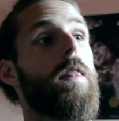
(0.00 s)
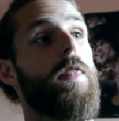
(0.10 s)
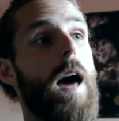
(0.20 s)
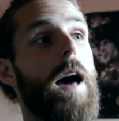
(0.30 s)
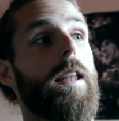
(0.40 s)

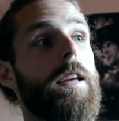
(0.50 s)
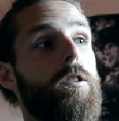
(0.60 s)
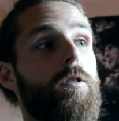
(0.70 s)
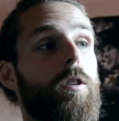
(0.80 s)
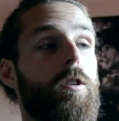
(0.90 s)
that
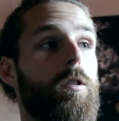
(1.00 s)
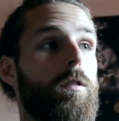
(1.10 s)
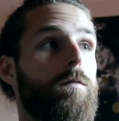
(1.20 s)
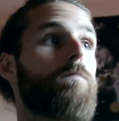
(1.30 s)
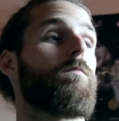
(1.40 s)
in
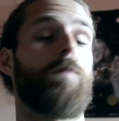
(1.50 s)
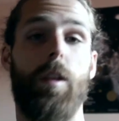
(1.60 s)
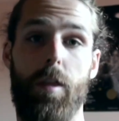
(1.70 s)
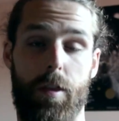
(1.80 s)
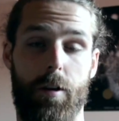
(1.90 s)
turn,
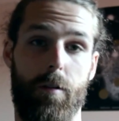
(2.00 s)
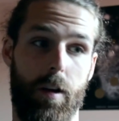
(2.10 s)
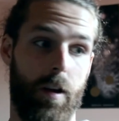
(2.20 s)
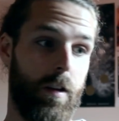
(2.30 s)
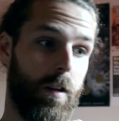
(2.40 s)
in
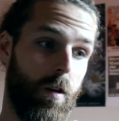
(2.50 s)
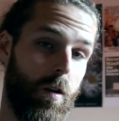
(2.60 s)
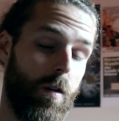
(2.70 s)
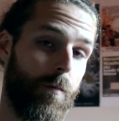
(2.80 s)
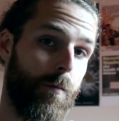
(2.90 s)
theory,
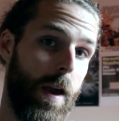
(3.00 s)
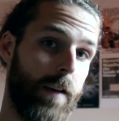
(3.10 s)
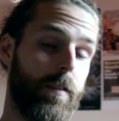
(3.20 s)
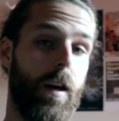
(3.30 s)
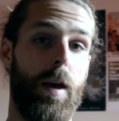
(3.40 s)

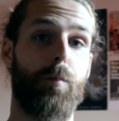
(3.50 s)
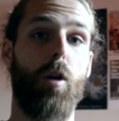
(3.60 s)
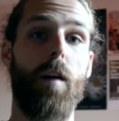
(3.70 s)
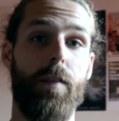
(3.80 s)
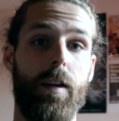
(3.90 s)
makes a
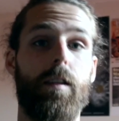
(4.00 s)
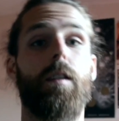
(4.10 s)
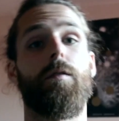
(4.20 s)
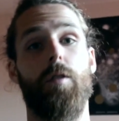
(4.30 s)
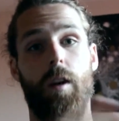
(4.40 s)
profit
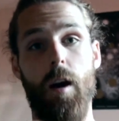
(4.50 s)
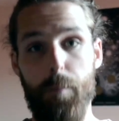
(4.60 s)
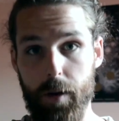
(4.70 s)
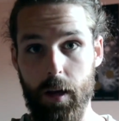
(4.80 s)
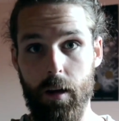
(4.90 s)
for the
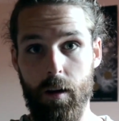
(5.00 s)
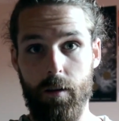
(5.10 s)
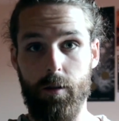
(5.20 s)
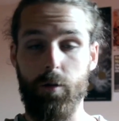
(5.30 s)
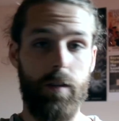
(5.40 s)
company.
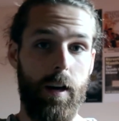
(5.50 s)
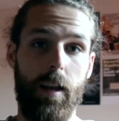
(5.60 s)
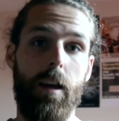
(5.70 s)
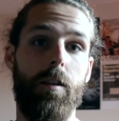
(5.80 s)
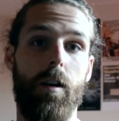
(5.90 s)
So it's like
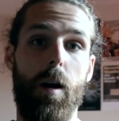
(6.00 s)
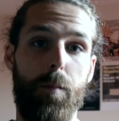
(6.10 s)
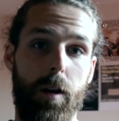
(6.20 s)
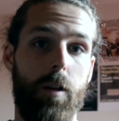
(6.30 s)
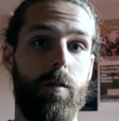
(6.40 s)
any other
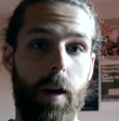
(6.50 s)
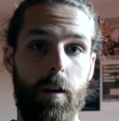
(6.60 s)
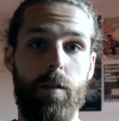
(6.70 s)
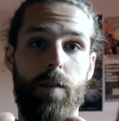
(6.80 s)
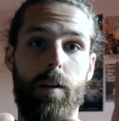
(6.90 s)
company. You take
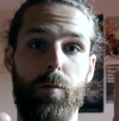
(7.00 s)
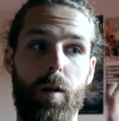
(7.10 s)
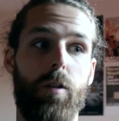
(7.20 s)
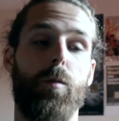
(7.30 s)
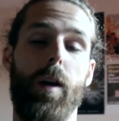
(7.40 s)
your
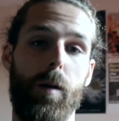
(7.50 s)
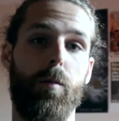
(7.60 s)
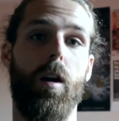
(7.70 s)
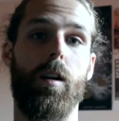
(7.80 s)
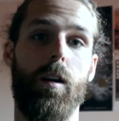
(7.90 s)
investment, you make a
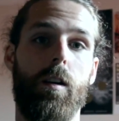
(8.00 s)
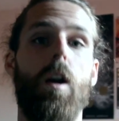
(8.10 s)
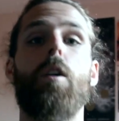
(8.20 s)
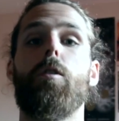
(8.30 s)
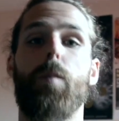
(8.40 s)
product,
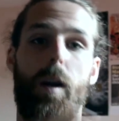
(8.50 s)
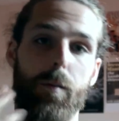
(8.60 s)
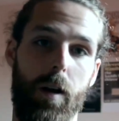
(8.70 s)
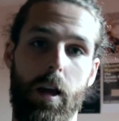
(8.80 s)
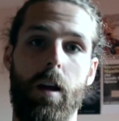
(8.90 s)
you make
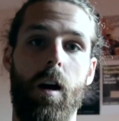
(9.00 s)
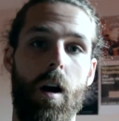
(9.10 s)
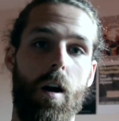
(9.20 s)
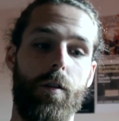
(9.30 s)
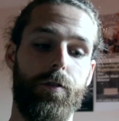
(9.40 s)
money.
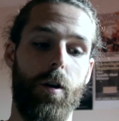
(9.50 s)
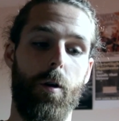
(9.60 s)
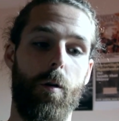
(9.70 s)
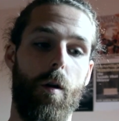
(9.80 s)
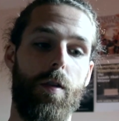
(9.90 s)

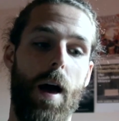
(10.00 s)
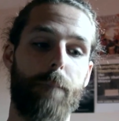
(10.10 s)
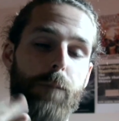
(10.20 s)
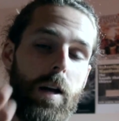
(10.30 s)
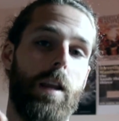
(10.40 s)
So
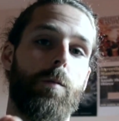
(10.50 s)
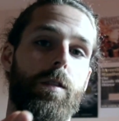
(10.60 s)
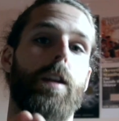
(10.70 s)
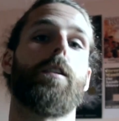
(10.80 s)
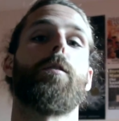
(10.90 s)
that money
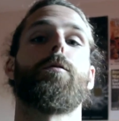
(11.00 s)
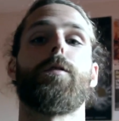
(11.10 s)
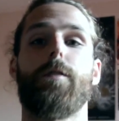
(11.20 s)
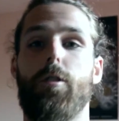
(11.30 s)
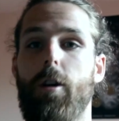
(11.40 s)
would then go
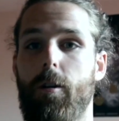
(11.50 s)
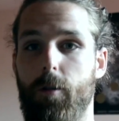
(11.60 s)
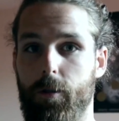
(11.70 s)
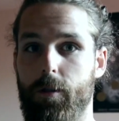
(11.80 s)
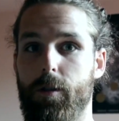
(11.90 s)
towards the
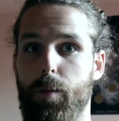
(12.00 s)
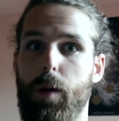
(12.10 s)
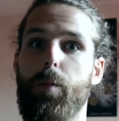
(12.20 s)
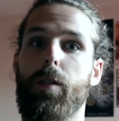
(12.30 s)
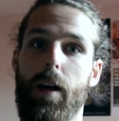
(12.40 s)
shareholders, the
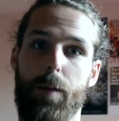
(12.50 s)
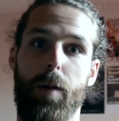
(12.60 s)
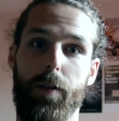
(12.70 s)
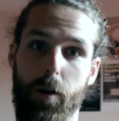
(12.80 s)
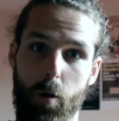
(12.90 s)
people that had
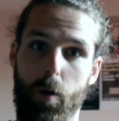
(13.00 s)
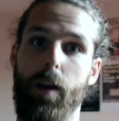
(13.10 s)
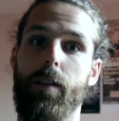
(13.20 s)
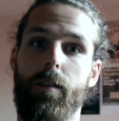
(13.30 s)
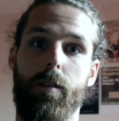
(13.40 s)
bought the
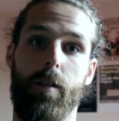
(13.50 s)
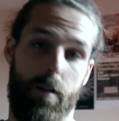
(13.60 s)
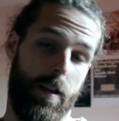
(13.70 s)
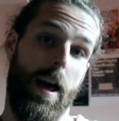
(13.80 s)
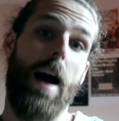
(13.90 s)
coins, that
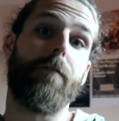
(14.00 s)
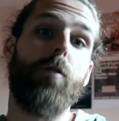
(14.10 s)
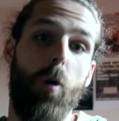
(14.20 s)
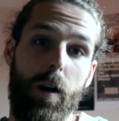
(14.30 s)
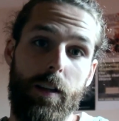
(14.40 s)
have
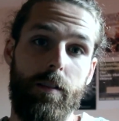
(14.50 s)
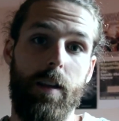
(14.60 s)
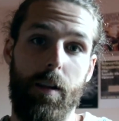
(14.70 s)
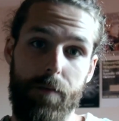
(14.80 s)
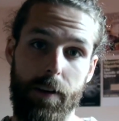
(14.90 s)
coins,
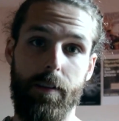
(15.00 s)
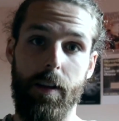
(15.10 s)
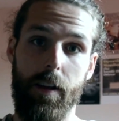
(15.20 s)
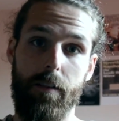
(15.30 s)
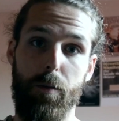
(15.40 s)
that invested
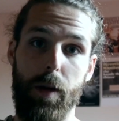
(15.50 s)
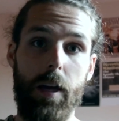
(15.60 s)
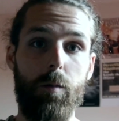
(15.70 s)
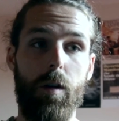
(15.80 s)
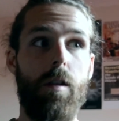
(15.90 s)
in it to
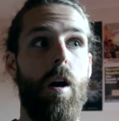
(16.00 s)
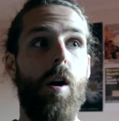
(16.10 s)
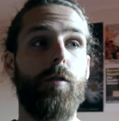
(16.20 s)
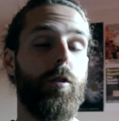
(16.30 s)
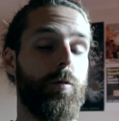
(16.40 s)
begin with.
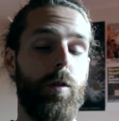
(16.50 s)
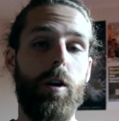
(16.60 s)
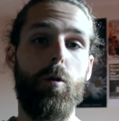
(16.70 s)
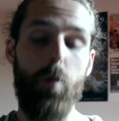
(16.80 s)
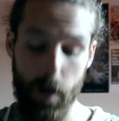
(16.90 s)
So it's a
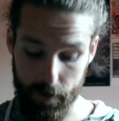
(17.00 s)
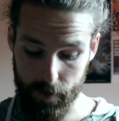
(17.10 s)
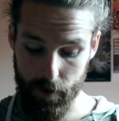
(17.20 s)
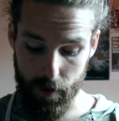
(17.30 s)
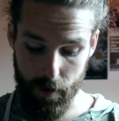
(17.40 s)
really cool
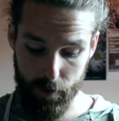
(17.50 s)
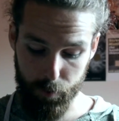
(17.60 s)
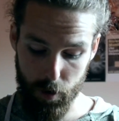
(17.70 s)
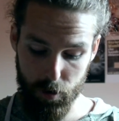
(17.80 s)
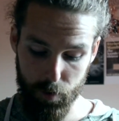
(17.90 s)
idea,
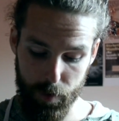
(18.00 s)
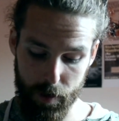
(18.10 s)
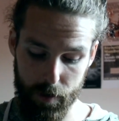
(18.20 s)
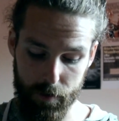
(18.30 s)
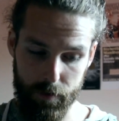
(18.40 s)
especially
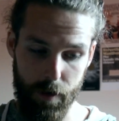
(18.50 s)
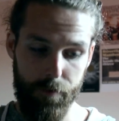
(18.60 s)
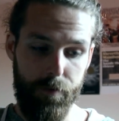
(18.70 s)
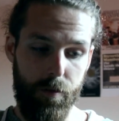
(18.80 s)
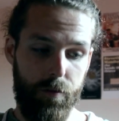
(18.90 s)
because
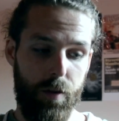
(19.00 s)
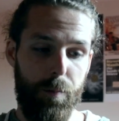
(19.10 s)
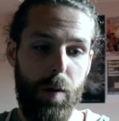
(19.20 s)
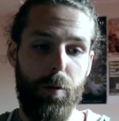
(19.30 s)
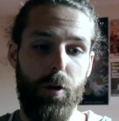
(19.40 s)
if some
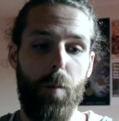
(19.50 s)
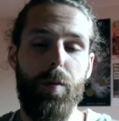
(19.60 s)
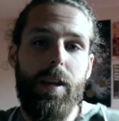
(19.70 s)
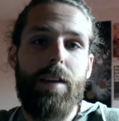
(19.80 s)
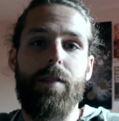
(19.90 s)
people don't
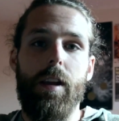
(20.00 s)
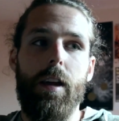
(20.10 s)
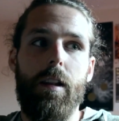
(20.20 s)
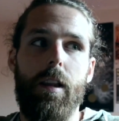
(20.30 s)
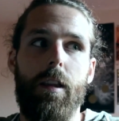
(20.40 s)
believe in
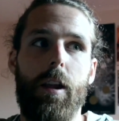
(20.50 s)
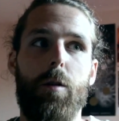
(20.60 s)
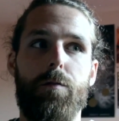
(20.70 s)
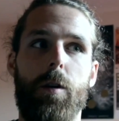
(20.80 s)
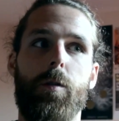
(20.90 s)
it, then they
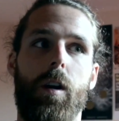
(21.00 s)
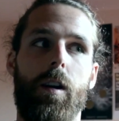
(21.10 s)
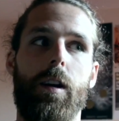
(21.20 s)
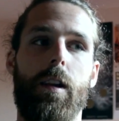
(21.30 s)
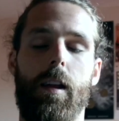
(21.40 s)
don't vote
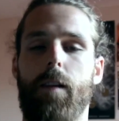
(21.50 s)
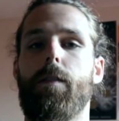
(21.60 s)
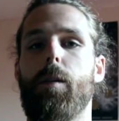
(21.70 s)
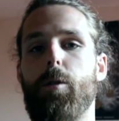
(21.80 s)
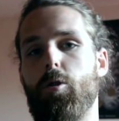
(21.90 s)
on it. And
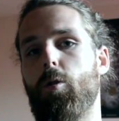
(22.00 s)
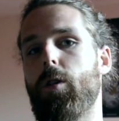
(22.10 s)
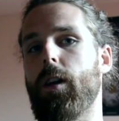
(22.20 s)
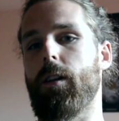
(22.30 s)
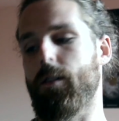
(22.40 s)
if the
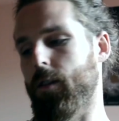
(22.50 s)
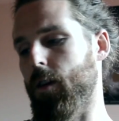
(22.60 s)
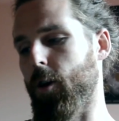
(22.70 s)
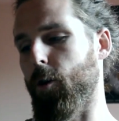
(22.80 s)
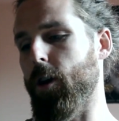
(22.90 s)
majority
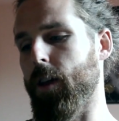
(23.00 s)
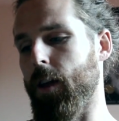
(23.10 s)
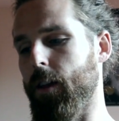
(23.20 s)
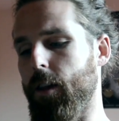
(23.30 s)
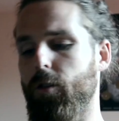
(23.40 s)
doesn't agree in
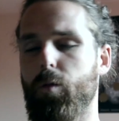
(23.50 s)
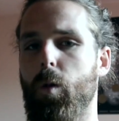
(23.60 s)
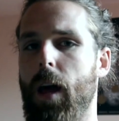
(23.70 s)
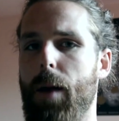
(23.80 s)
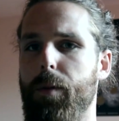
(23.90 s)
it, then it just
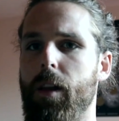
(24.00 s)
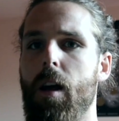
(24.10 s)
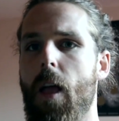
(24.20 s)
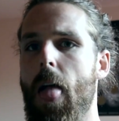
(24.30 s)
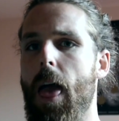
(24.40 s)
won't happen.
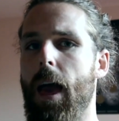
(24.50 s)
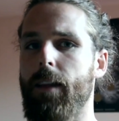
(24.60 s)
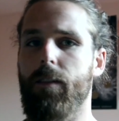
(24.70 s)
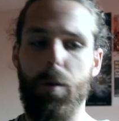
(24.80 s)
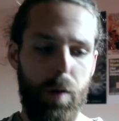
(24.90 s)

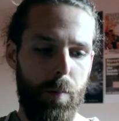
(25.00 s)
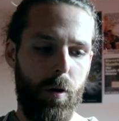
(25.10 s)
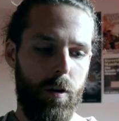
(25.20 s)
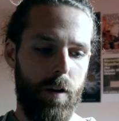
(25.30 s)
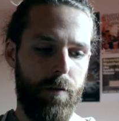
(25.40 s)
And some
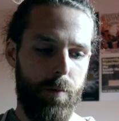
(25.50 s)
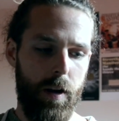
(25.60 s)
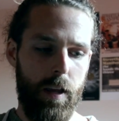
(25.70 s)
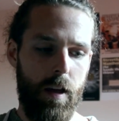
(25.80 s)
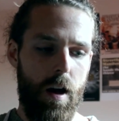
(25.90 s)
people are in it for
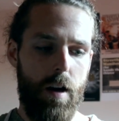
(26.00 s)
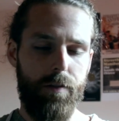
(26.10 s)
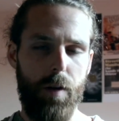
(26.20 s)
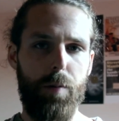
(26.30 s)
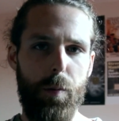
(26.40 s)
money.
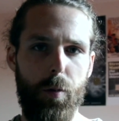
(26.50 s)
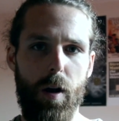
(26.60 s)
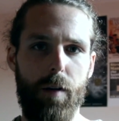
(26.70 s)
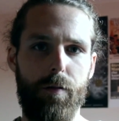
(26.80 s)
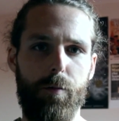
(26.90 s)
Some people
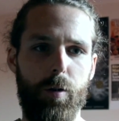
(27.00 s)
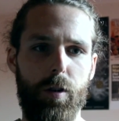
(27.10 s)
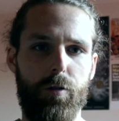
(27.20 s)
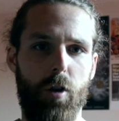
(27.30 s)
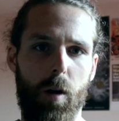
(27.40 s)
have
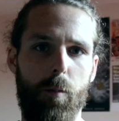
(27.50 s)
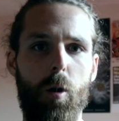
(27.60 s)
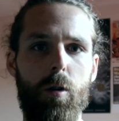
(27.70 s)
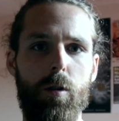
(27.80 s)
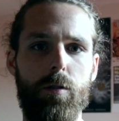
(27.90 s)
really strong
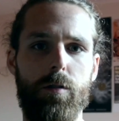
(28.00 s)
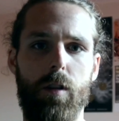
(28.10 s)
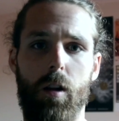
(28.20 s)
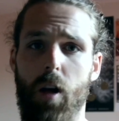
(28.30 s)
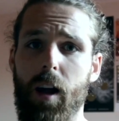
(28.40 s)

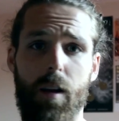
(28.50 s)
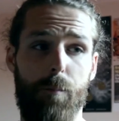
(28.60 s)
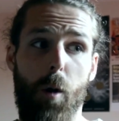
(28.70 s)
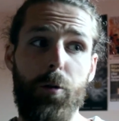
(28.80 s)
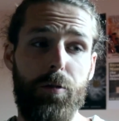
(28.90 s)
morals.
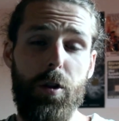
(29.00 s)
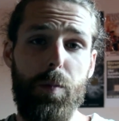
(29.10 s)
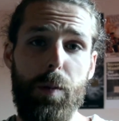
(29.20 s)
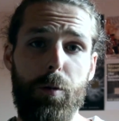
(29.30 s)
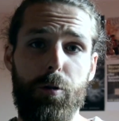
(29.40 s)
Most of the
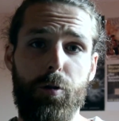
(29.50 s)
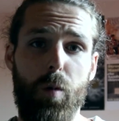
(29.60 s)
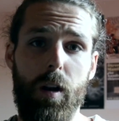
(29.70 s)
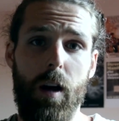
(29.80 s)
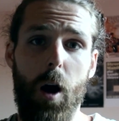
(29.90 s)
people just
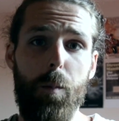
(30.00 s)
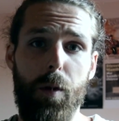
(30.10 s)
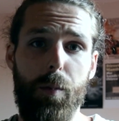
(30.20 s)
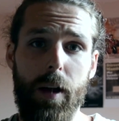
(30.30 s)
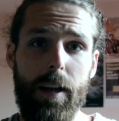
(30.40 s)
want to help
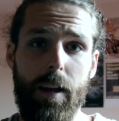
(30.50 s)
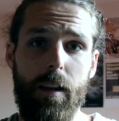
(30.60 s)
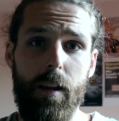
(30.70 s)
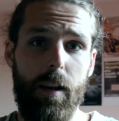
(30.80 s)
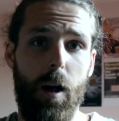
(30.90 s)
the planet
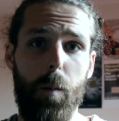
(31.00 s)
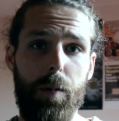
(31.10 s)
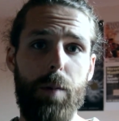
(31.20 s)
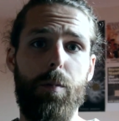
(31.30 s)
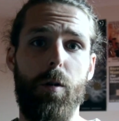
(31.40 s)
and help
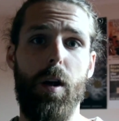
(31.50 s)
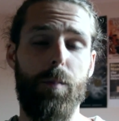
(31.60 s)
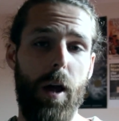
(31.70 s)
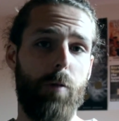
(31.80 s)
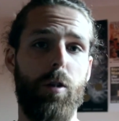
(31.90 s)
people and
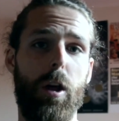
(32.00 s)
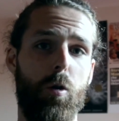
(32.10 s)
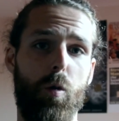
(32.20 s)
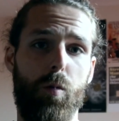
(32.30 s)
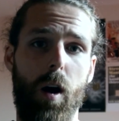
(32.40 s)
make really
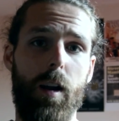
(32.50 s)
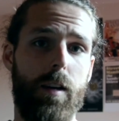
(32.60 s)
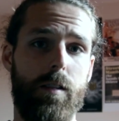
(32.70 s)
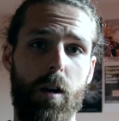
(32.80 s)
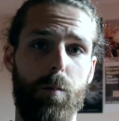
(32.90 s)
cool
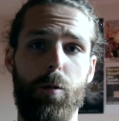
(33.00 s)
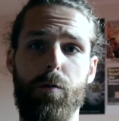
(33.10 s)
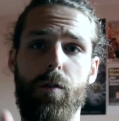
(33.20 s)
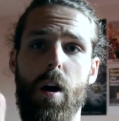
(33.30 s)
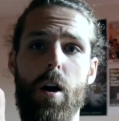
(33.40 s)
products to help
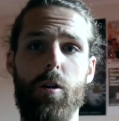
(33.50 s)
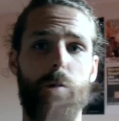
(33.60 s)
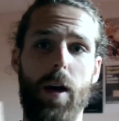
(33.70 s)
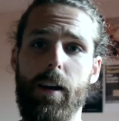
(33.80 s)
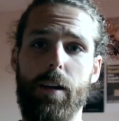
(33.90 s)
move
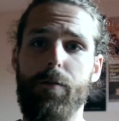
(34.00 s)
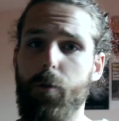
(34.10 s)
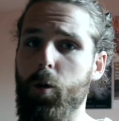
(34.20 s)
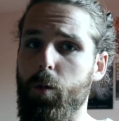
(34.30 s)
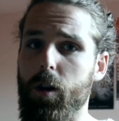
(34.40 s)
humanity
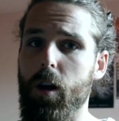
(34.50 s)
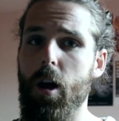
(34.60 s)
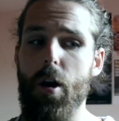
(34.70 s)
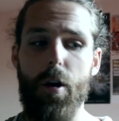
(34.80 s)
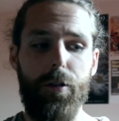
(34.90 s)
forward.
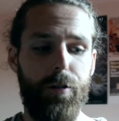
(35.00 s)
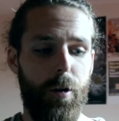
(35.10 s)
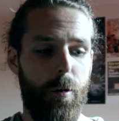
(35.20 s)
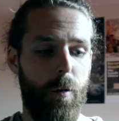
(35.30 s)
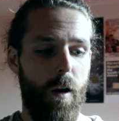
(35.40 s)

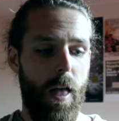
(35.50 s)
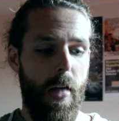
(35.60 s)
So